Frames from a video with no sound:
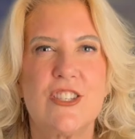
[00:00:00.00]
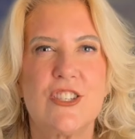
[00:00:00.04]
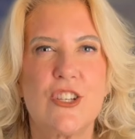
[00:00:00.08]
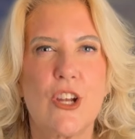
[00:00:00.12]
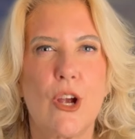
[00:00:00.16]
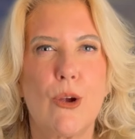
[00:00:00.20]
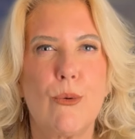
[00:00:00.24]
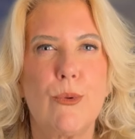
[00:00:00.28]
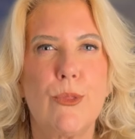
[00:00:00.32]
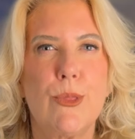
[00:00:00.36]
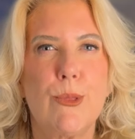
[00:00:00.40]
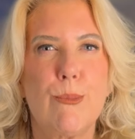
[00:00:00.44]

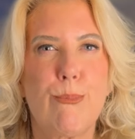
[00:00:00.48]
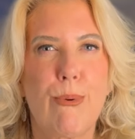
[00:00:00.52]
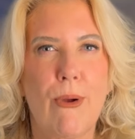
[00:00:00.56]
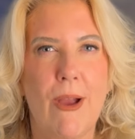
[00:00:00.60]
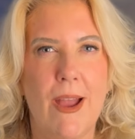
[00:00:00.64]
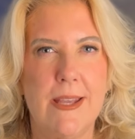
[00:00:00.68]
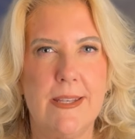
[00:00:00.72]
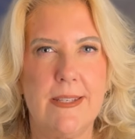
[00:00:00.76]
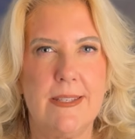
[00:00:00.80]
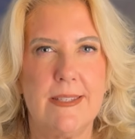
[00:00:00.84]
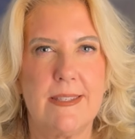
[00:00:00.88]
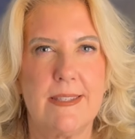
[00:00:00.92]
start with the
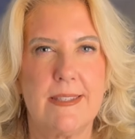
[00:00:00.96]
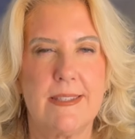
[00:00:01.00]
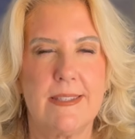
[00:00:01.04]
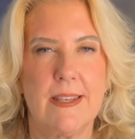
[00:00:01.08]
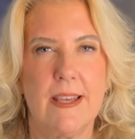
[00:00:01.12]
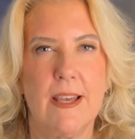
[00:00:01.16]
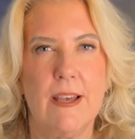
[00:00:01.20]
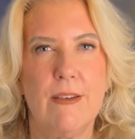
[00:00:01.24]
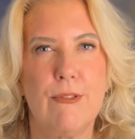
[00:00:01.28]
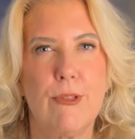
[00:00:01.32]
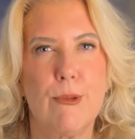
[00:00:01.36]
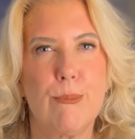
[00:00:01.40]
price
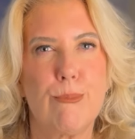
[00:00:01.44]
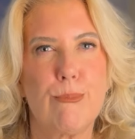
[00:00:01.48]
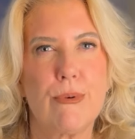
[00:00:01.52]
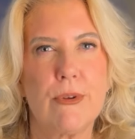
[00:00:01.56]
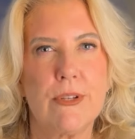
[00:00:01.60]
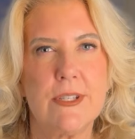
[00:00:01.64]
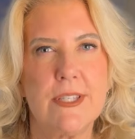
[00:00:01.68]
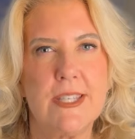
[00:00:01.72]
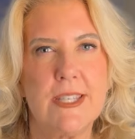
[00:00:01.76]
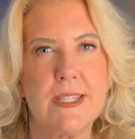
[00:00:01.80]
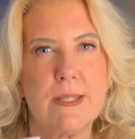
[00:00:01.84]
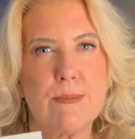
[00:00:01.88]
of the
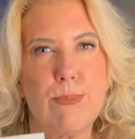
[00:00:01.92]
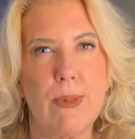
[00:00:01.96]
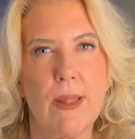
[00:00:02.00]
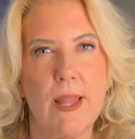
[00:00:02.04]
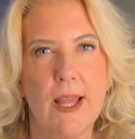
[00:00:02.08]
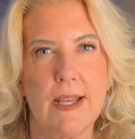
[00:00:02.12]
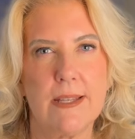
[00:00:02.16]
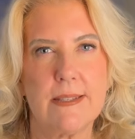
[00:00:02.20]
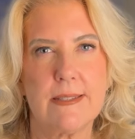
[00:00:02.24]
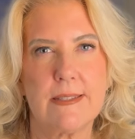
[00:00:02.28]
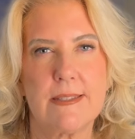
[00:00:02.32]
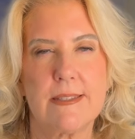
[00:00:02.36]
Princess
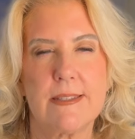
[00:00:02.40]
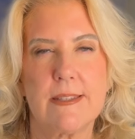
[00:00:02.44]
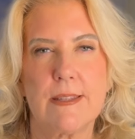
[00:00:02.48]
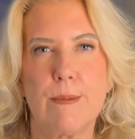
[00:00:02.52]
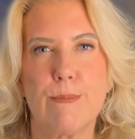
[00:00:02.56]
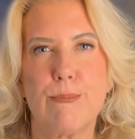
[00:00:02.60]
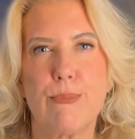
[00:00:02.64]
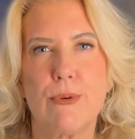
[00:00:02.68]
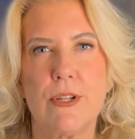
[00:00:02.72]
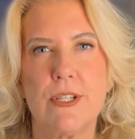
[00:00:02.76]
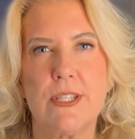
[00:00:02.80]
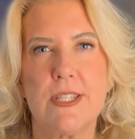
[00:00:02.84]
Plus.
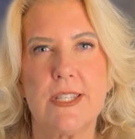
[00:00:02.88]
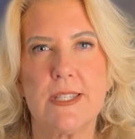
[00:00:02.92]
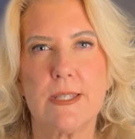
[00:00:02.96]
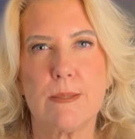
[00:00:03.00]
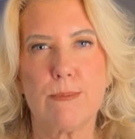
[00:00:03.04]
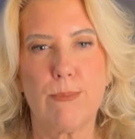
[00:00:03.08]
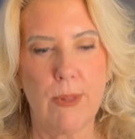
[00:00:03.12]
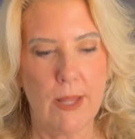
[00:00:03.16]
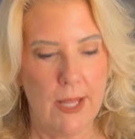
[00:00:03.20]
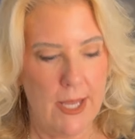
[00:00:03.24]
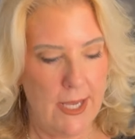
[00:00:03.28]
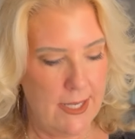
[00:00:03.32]
The Princess
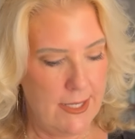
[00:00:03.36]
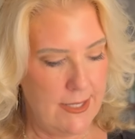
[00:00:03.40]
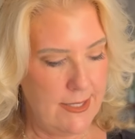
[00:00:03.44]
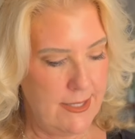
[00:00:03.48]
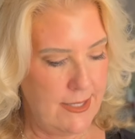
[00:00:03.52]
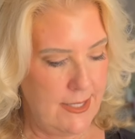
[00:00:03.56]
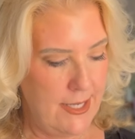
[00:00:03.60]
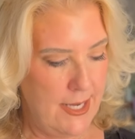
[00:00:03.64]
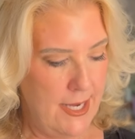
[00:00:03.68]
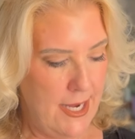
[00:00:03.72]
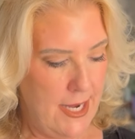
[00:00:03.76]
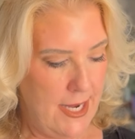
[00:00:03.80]

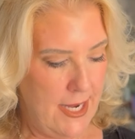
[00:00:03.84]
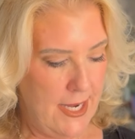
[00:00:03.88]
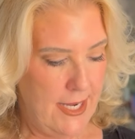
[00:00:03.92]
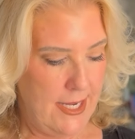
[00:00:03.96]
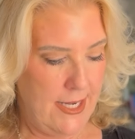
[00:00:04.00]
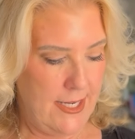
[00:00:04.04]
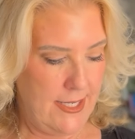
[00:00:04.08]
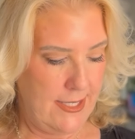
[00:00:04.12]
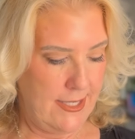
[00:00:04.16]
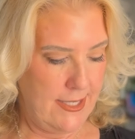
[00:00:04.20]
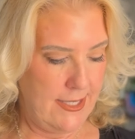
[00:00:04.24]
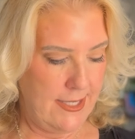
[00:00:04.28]
Plus
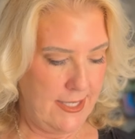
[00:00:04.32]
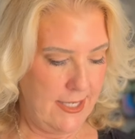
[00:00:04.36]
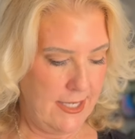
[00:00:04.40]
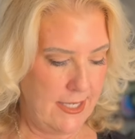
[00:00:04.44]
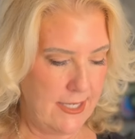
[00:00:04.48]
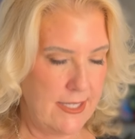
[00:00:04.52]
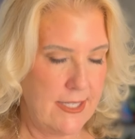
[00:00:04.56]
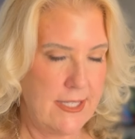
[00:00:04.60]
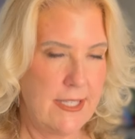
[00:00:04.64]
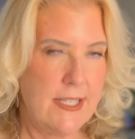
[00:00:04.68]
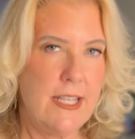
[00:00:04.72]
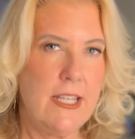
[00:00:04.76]
is
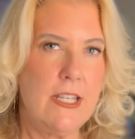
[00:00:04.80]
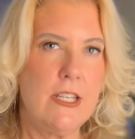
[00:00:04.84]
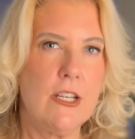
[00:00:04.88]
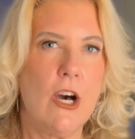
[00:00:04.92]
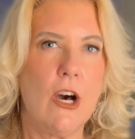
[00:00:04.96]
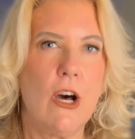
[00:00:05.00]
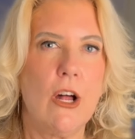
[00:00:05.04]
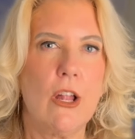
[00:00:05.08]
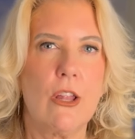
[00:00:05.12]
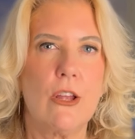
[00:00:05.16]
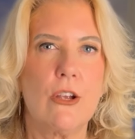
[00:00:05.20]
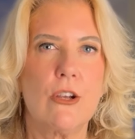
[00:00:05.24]

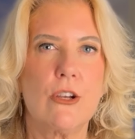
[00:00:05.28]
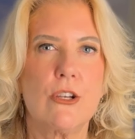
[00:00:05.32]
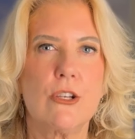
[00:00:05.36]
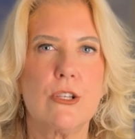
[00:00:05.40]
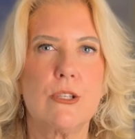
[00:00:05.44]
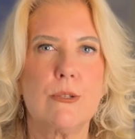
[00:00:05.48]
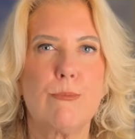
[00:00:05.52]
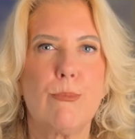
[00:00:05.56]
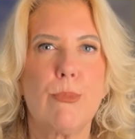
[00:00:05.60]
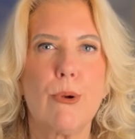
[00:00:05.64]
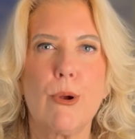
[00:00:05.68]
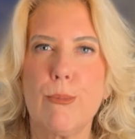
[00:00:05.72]

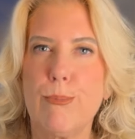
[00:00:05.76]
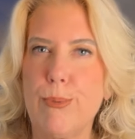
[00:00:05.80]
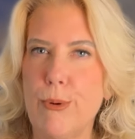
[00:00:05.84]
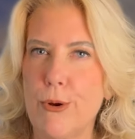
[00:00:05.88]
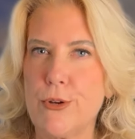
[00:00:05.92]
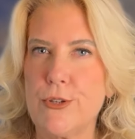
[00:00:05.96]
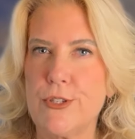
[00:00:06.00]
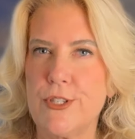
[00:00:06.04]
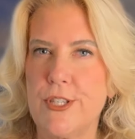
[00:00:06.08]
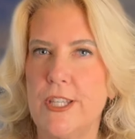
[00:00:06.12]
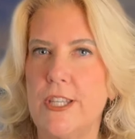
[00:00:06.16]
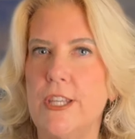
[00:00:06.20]
$60 per
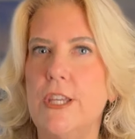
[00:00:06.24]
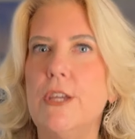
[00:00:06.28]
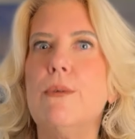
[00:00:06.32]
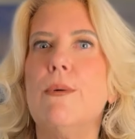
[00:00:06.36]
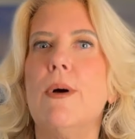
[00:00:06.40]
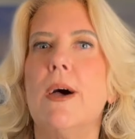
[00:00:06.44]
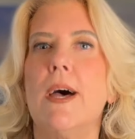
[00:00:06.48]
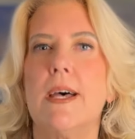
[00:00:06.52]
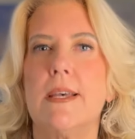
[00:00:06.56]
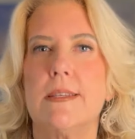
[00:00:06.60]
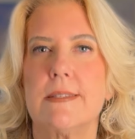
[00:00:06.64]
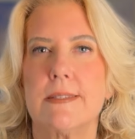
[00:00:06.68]
person
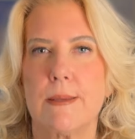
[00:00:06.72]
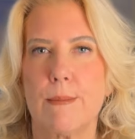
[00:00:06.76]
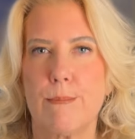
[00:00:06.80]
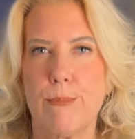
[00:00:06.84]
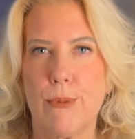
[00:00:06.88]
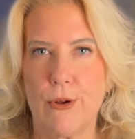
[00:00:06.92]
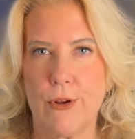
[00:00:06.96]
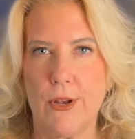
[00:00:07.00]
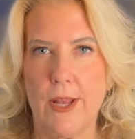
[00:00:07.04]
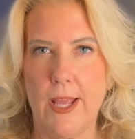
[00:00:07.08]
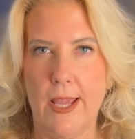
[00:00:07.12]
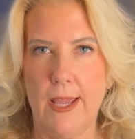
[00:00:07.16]
US
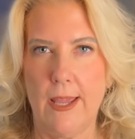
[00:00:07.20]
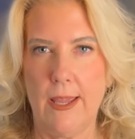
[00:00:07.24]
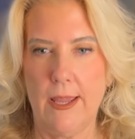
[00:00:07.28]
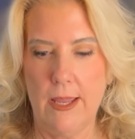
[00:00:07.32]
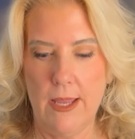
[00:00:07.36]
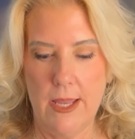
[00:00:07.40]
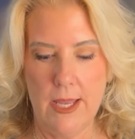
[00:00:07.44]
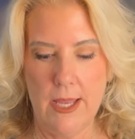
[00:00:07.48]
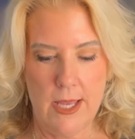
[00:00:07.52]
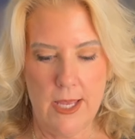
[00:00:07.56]
per day.